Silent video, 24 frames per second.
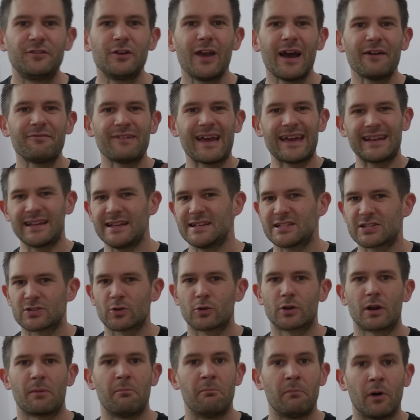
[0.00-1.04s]
if you have any
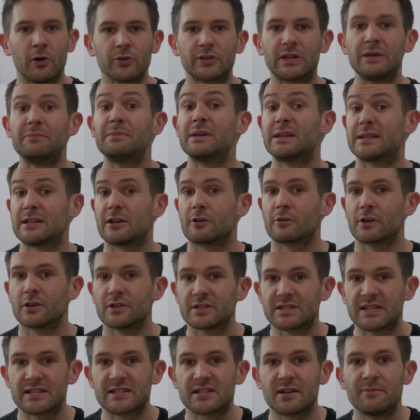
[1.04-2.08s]
sort of multi-material
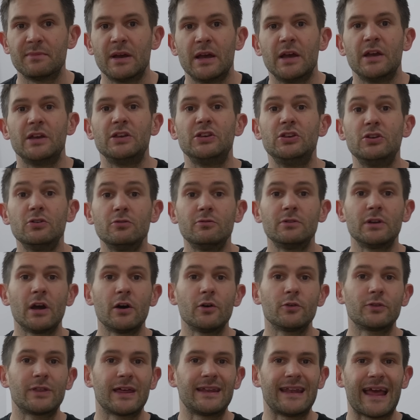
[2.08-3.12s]
system, you
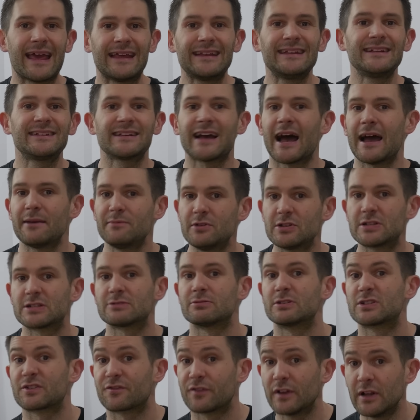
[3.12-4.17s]
know that anytime you switch